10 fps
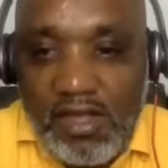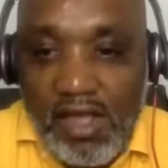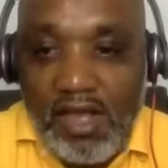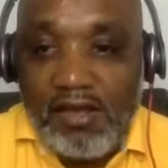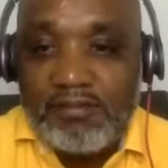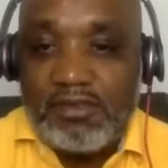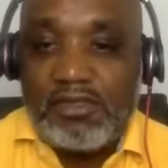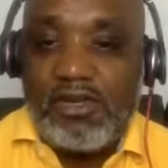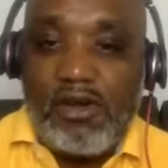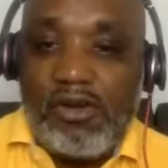Um,
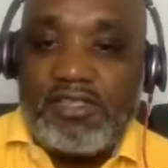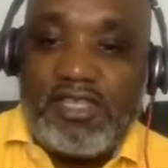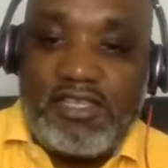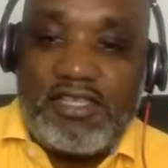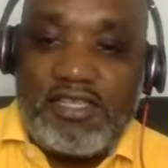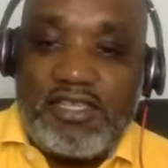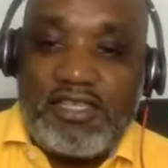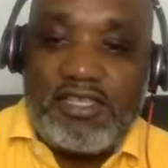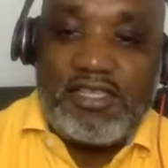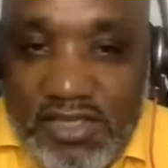or it's a
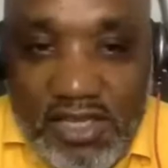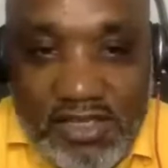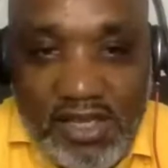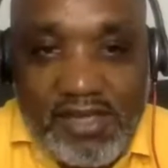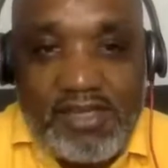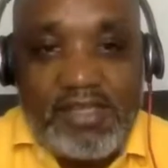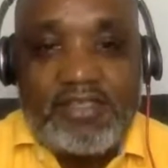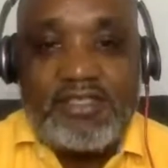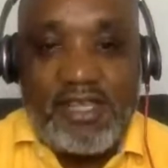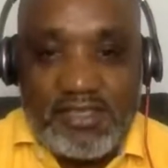great way to get
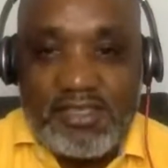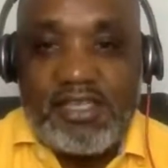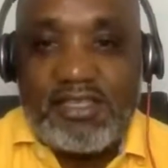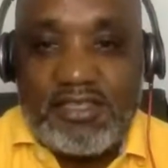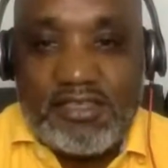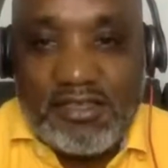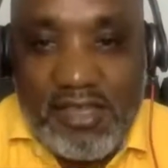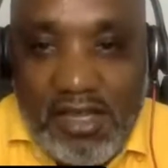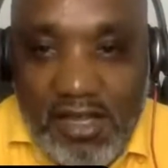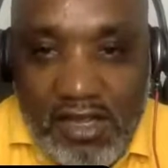ideas. Yes, it is.
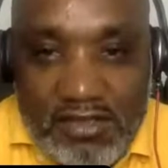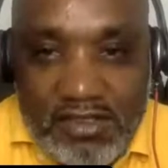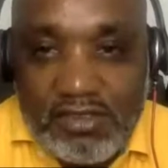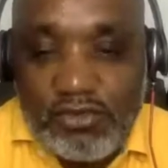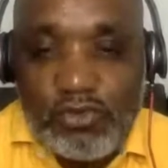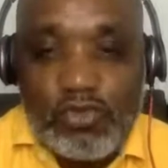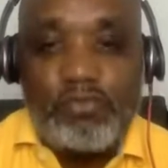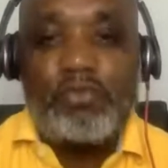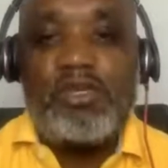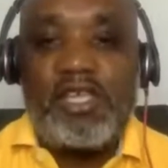As a
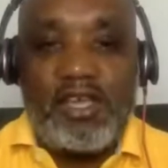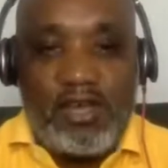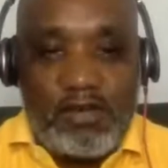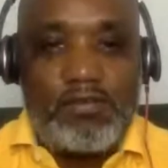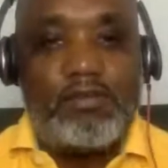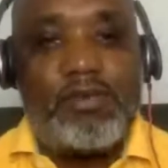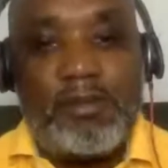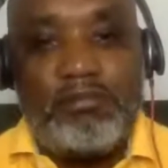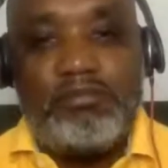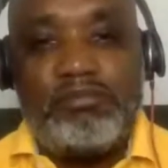group, we can come up
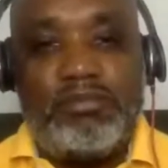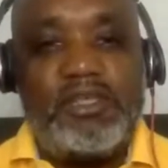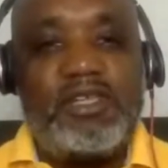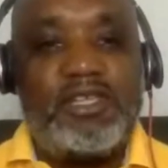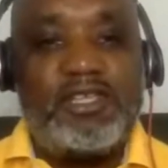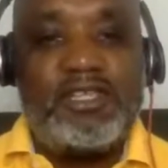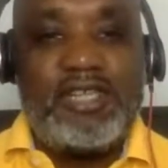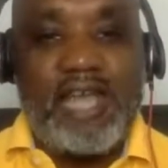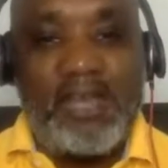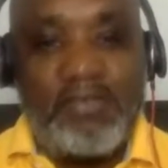and you know
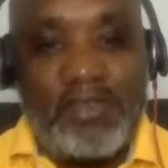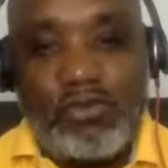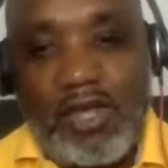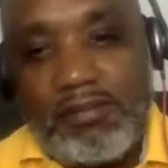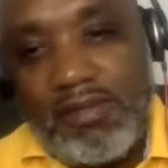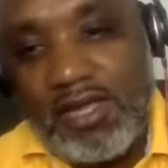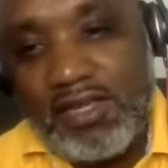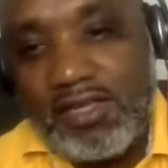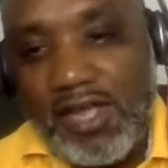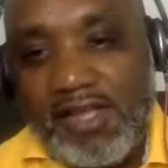laugh at one
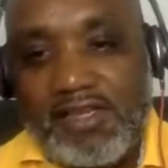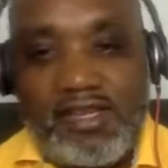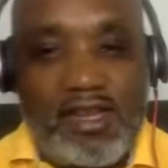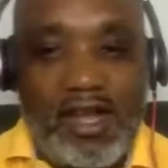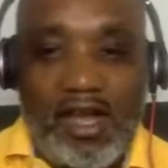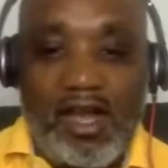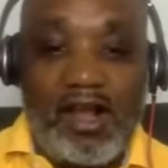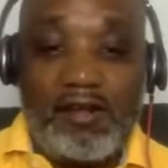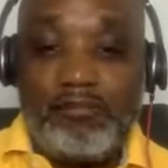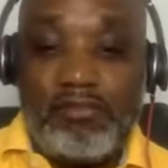man idea
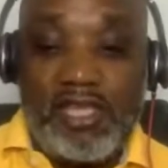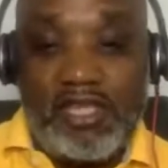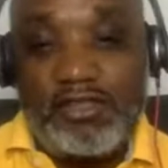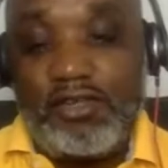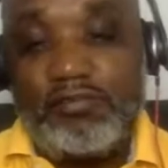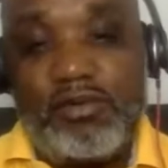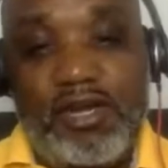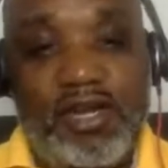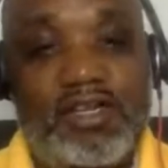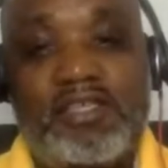or big it up
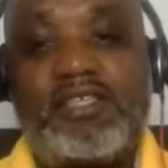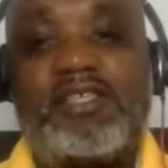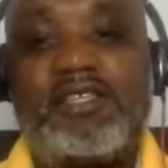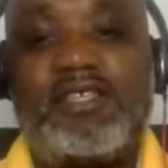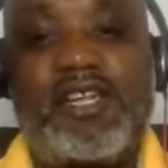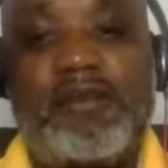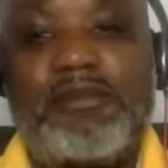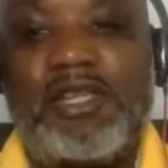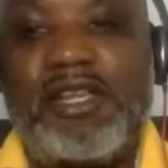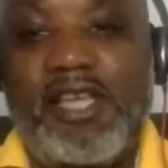or you know I
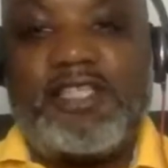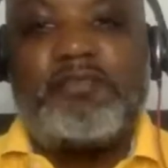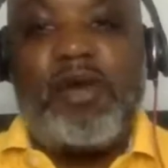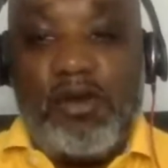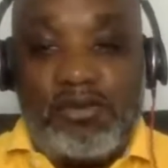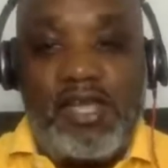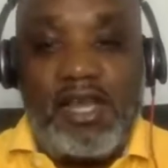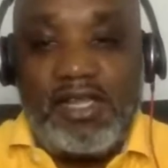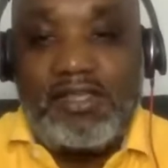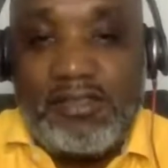mean, expound
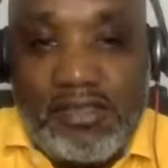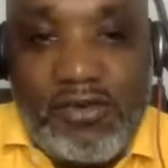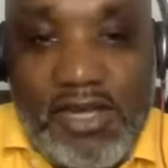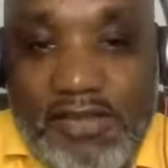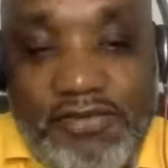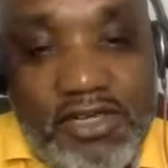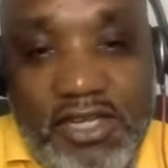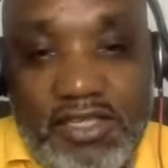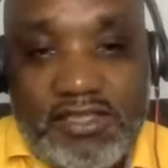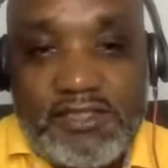on it or whatever
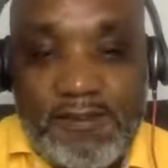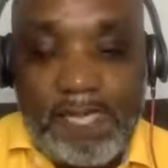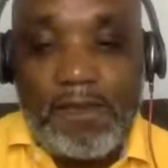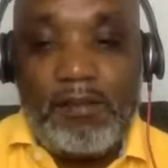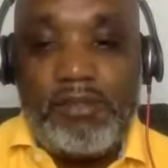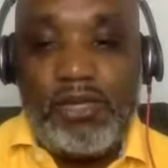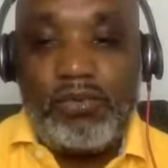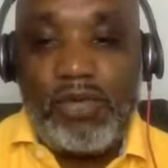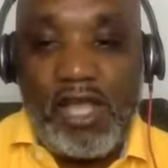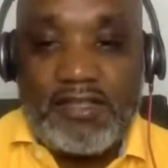it is. You know I
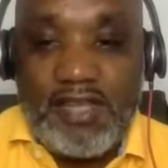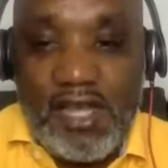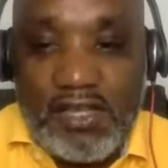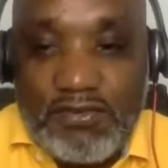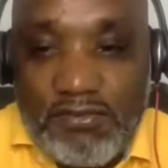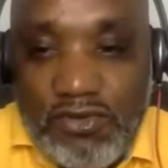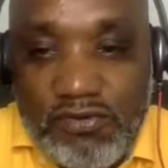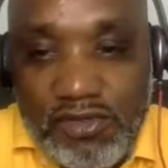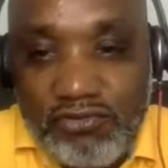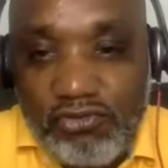mean, as long as we're
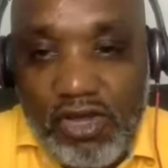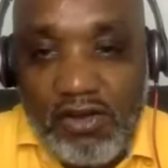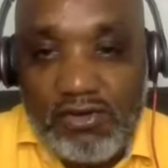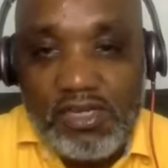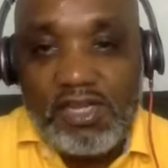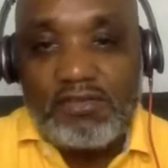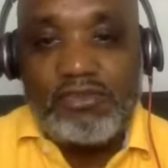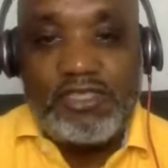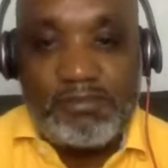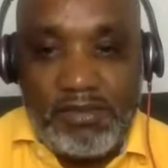moving forward and
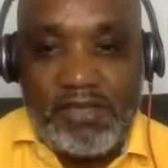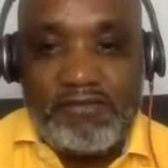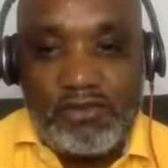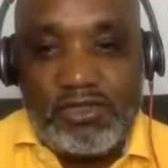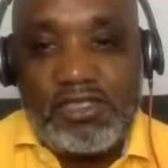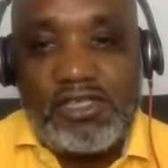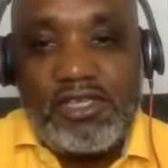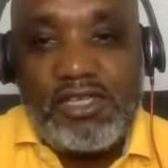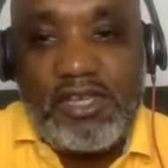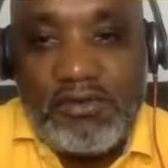respectful,
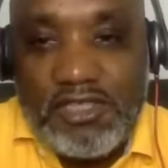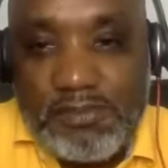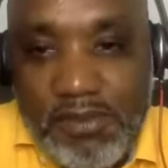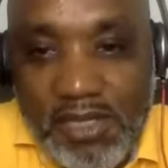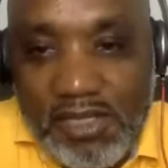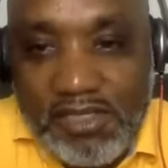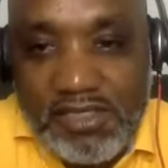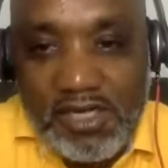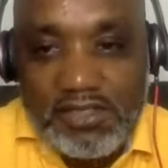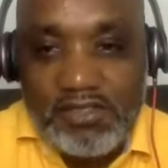respect each
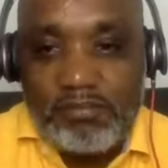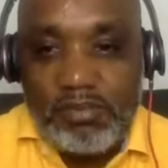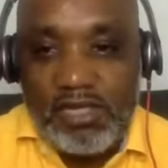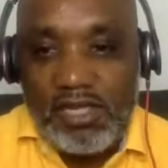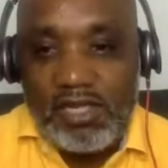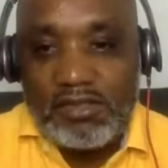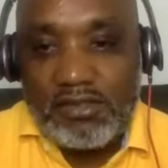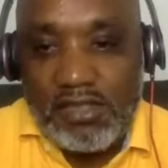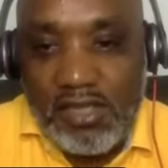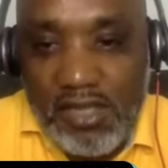other's opinion,
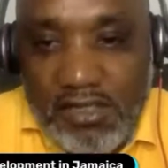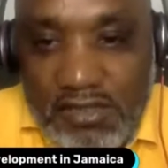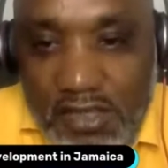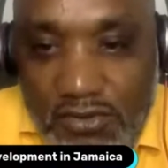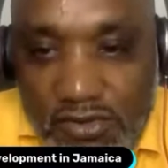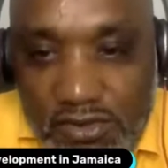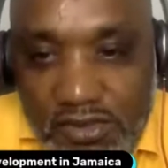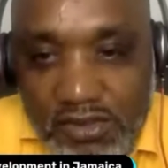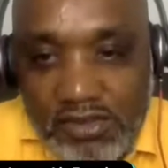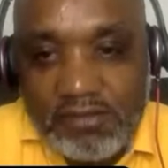it's a good
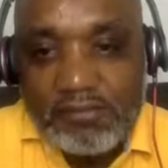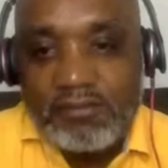look.